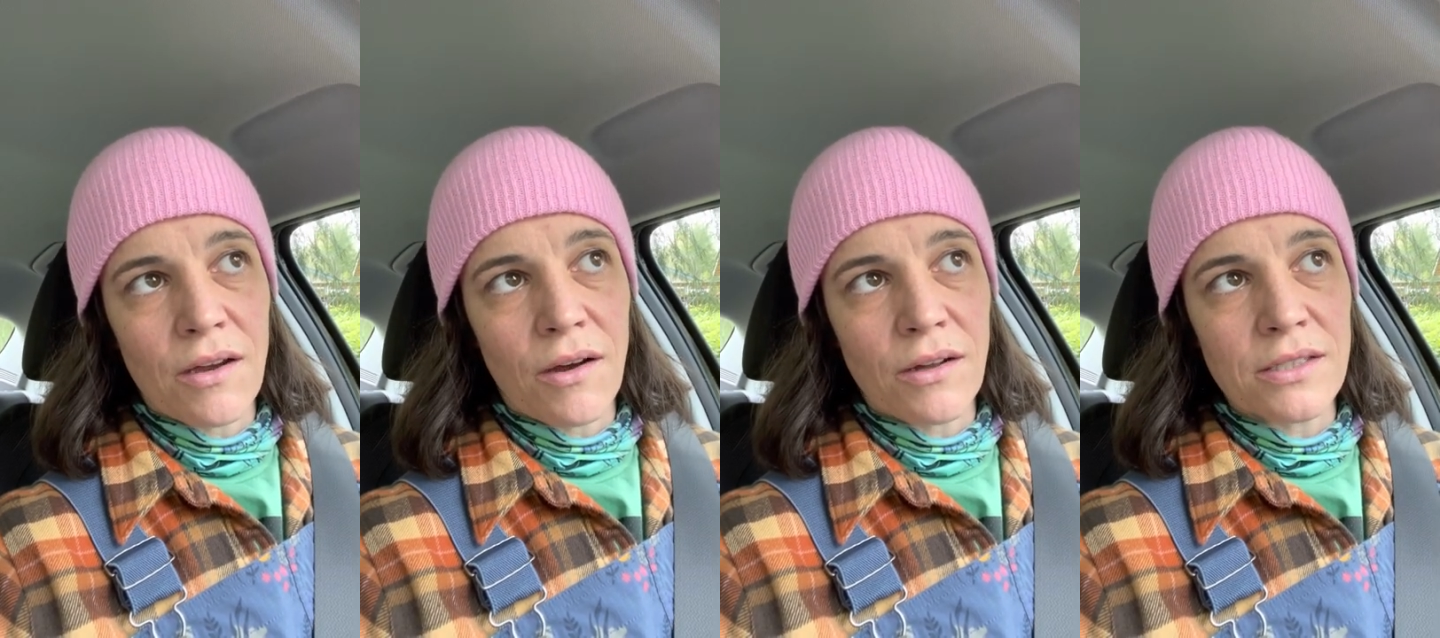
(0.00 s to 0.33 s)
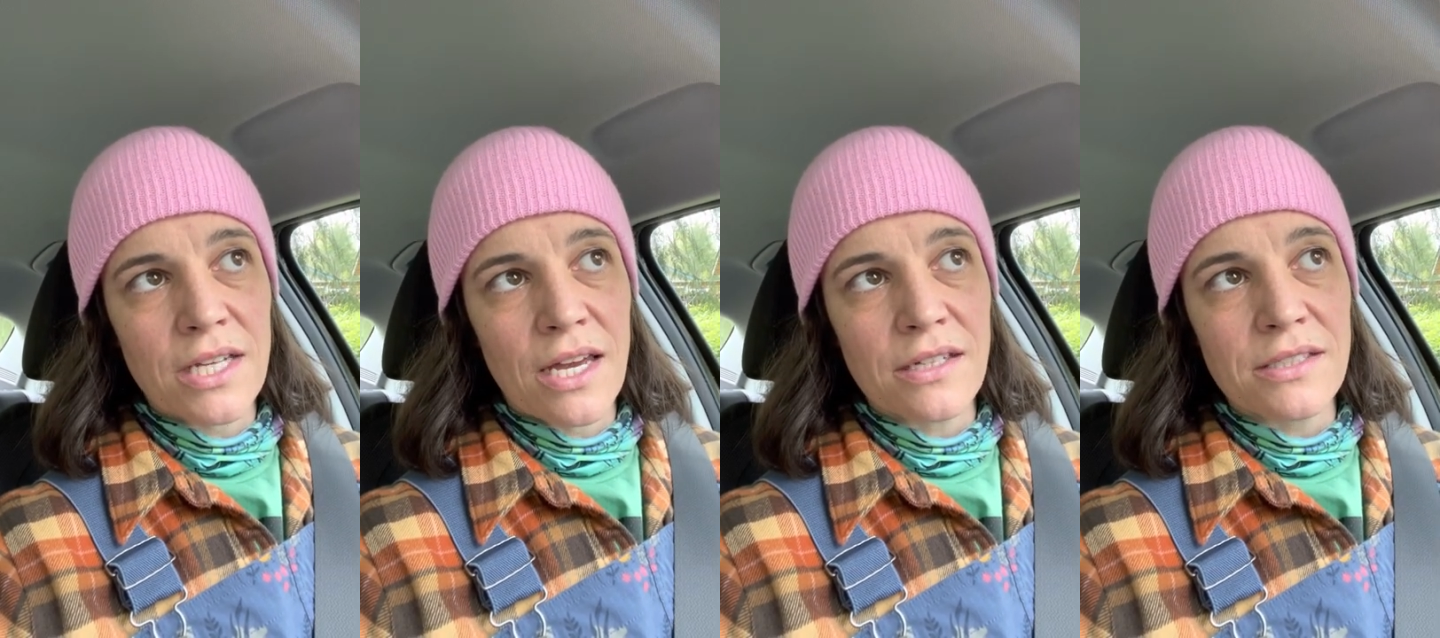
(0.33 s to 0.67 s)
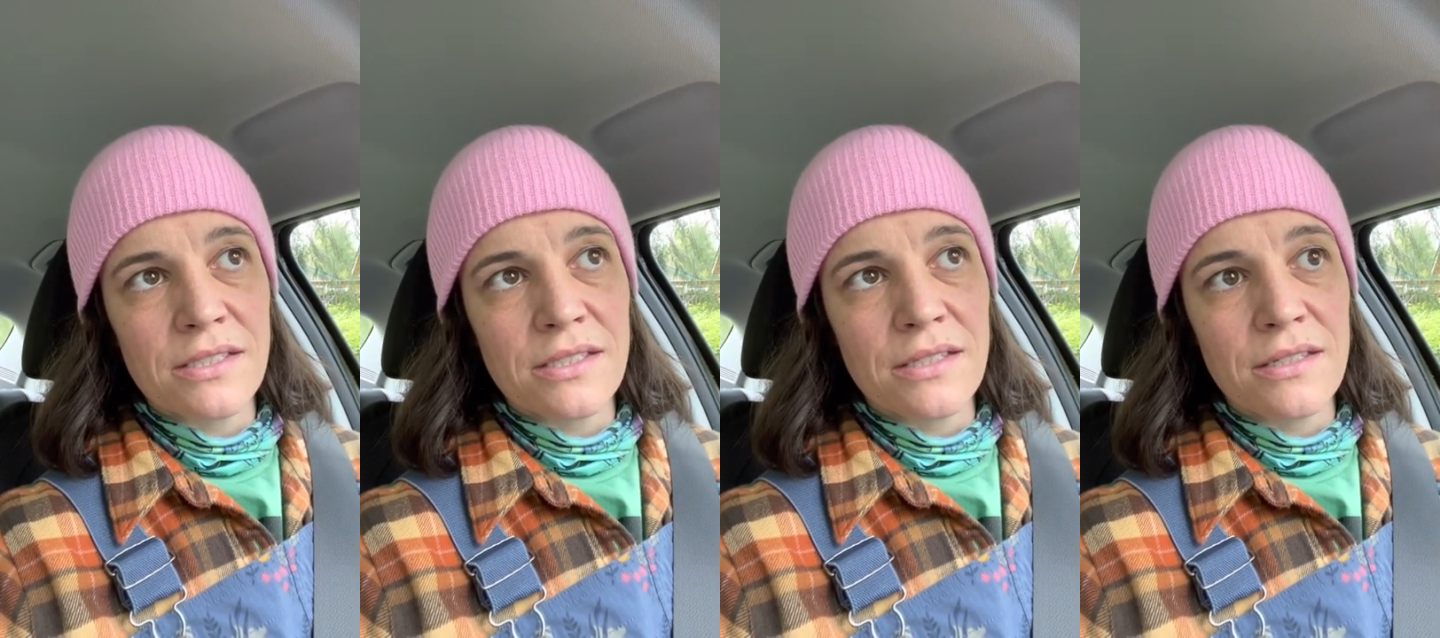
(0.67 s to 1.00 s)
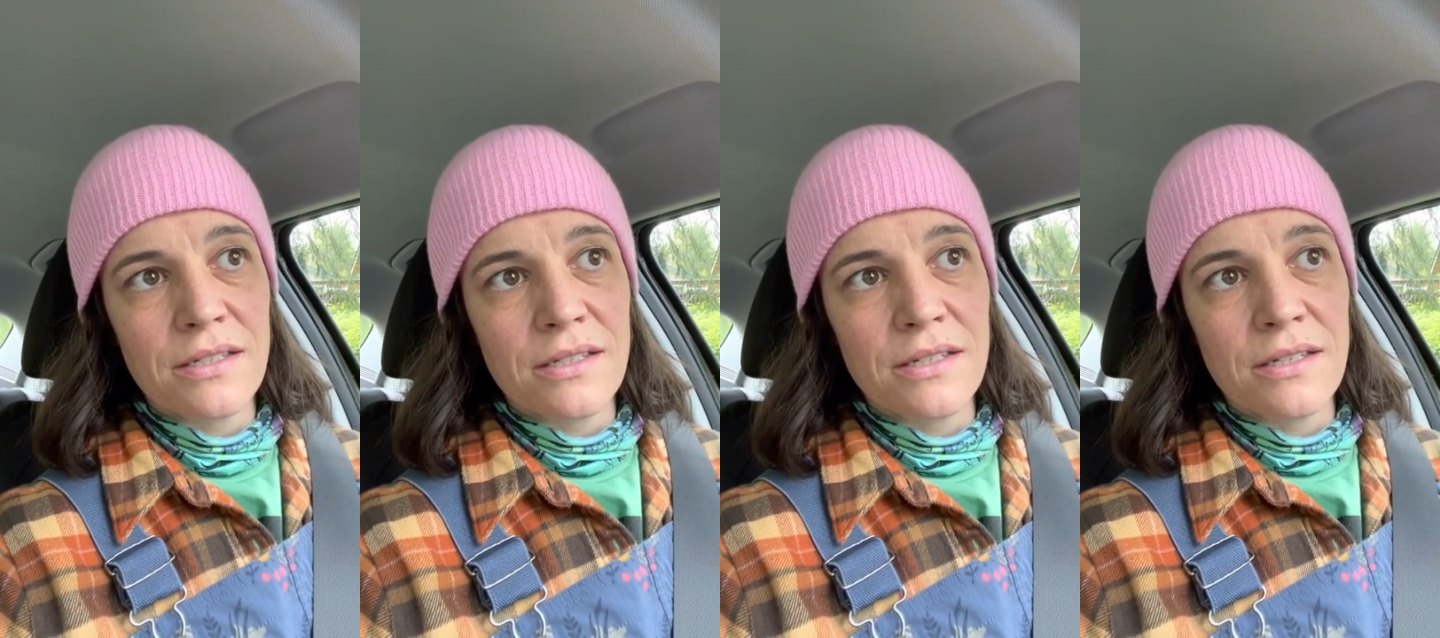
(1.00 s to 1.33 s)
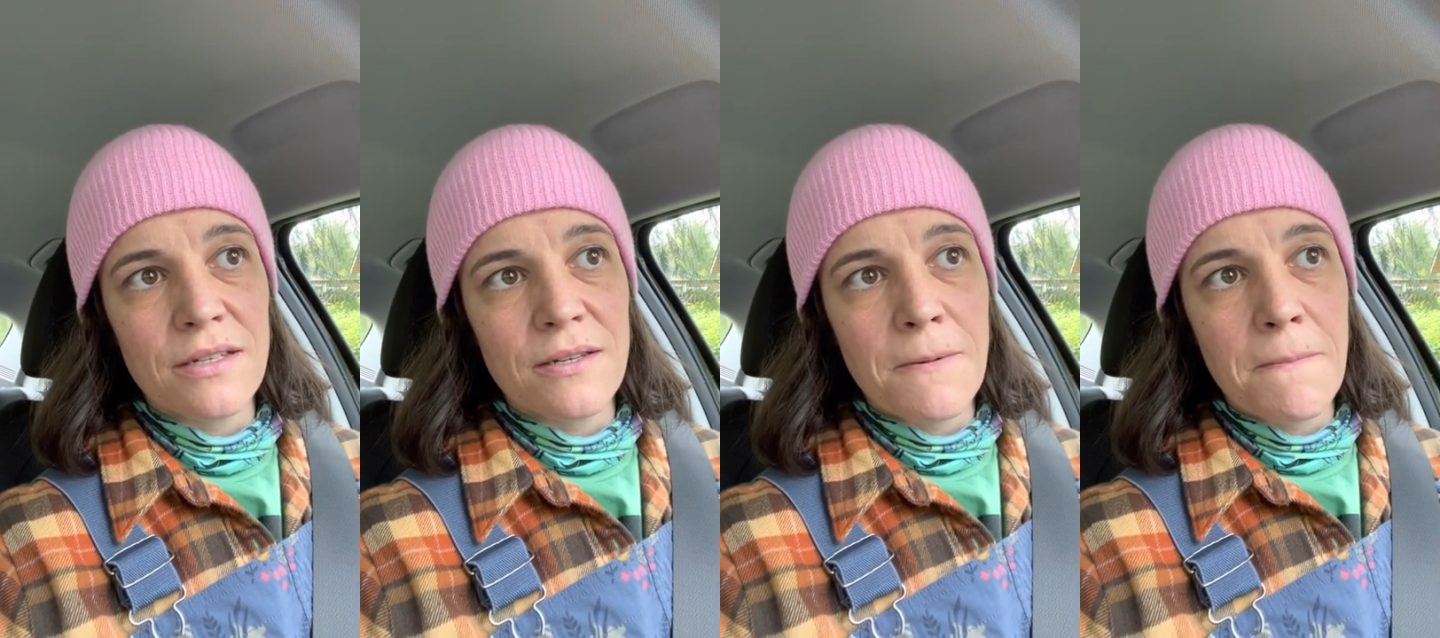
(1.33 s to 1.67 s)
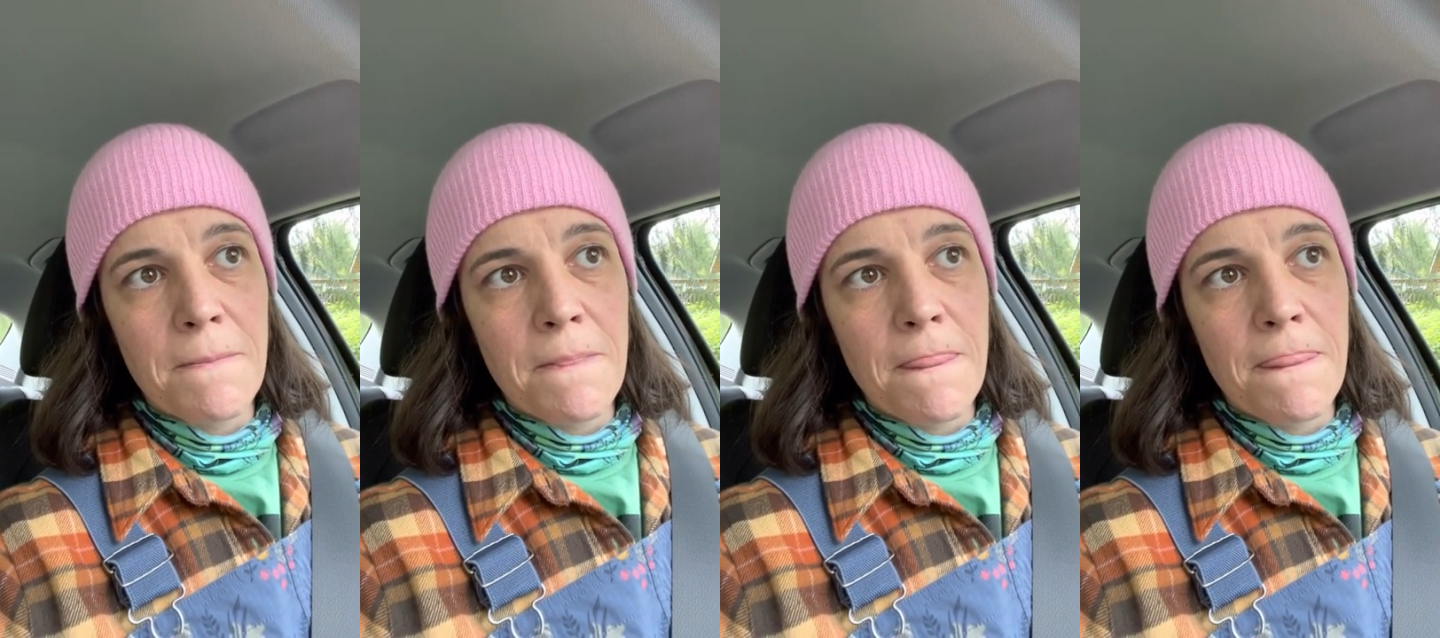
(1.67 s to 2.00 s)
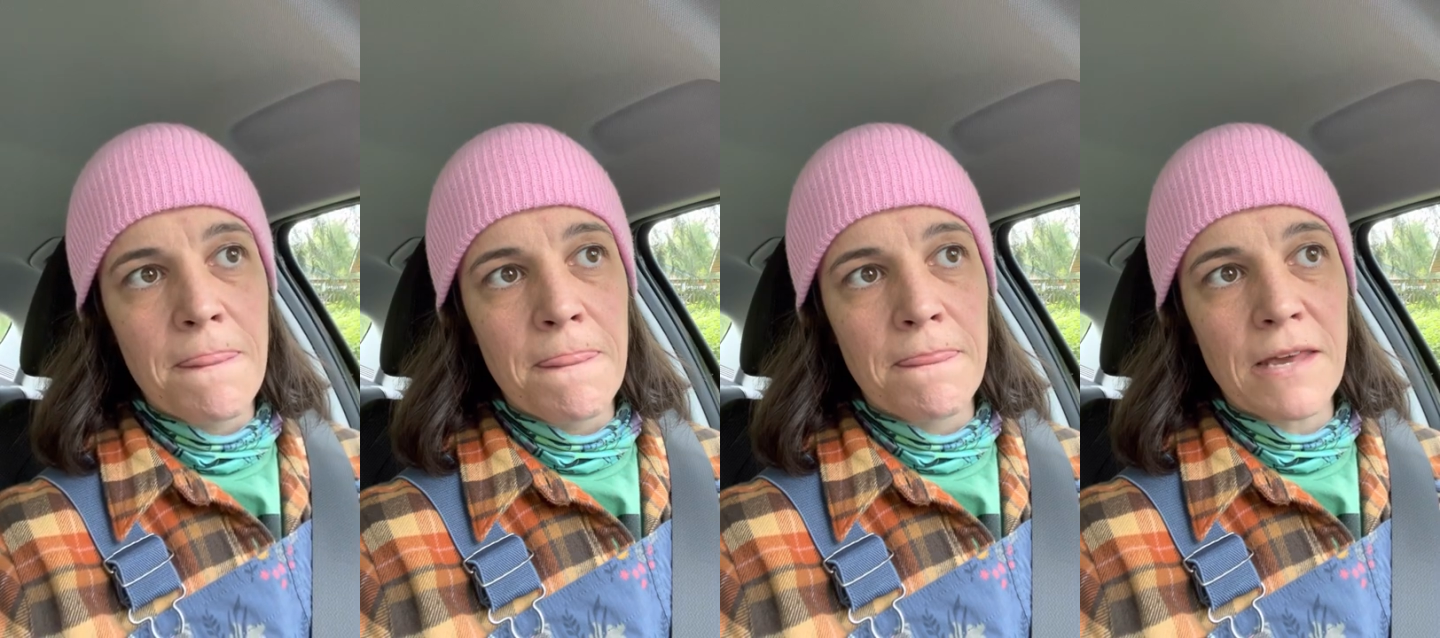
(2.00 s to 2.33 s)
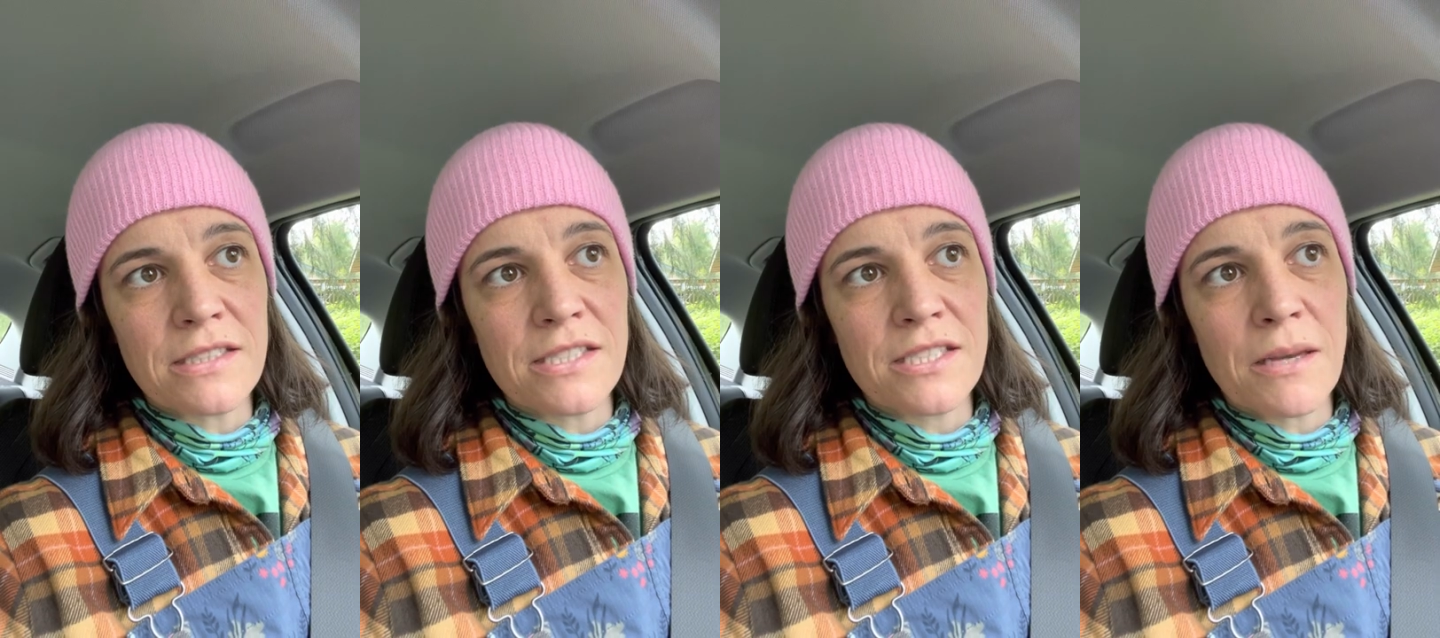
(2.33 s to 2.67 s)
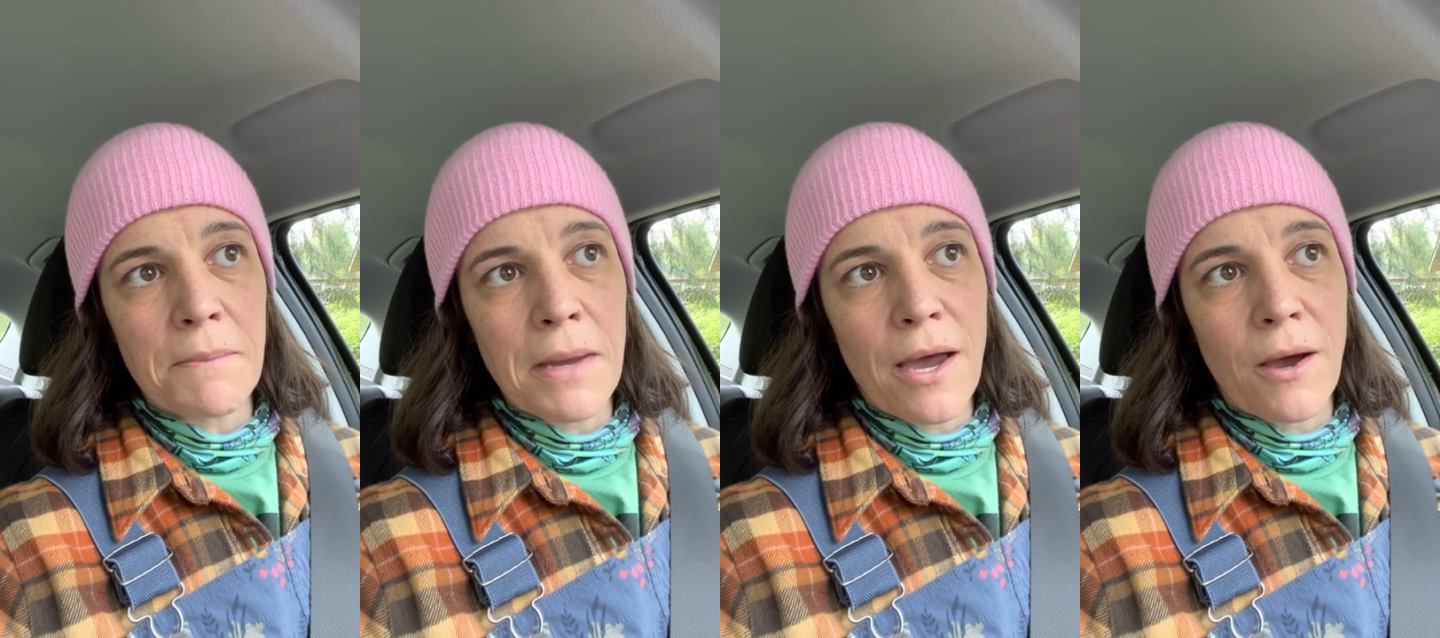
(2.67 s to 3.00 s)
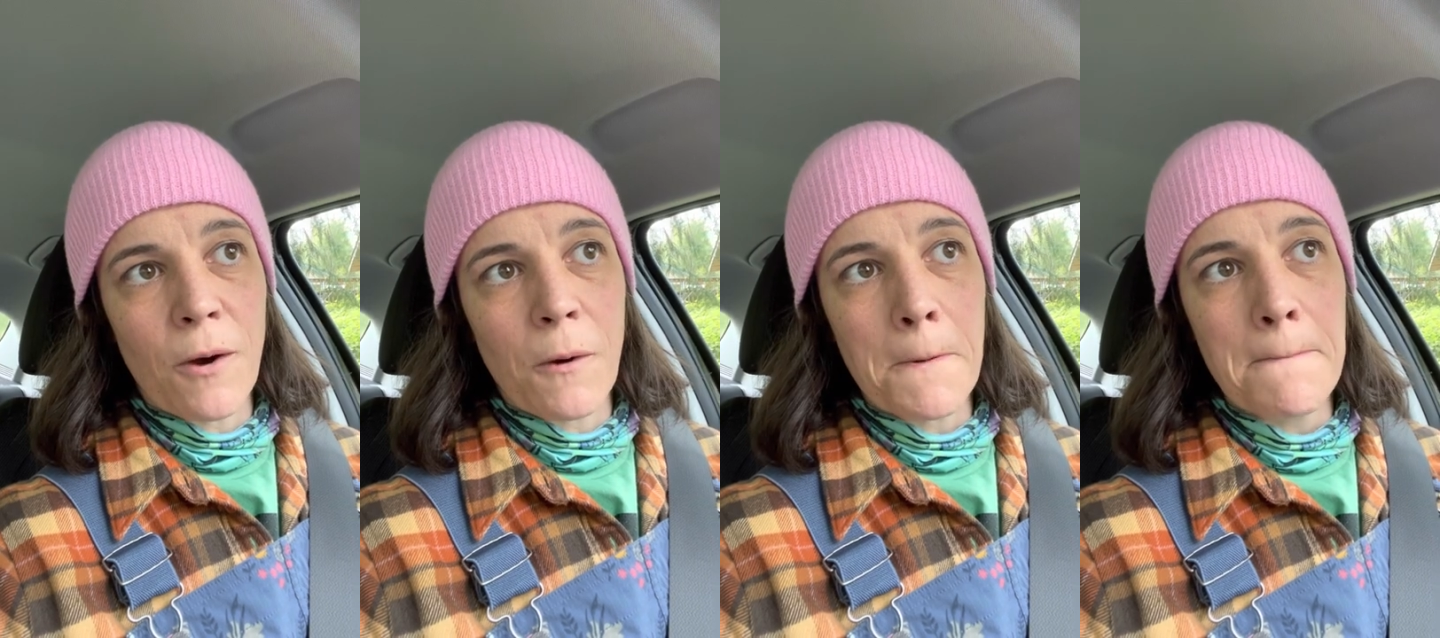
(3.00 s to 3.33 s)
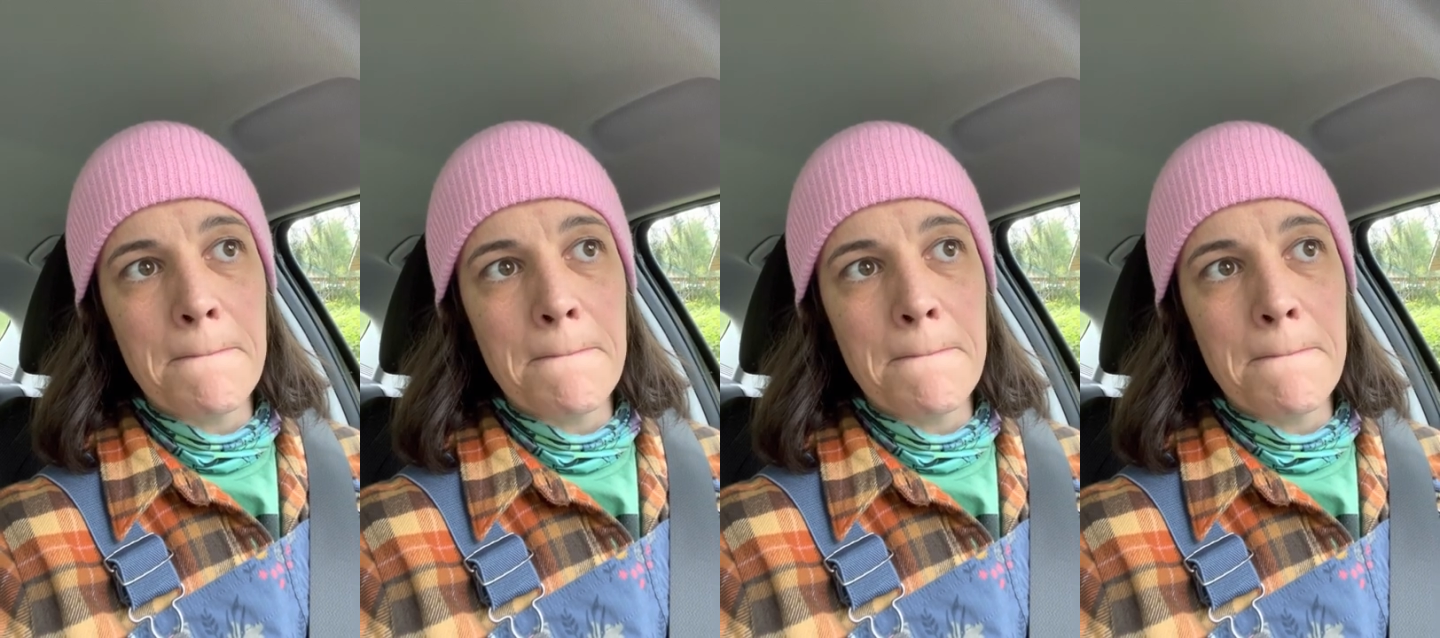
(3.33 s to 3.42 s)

context that somehow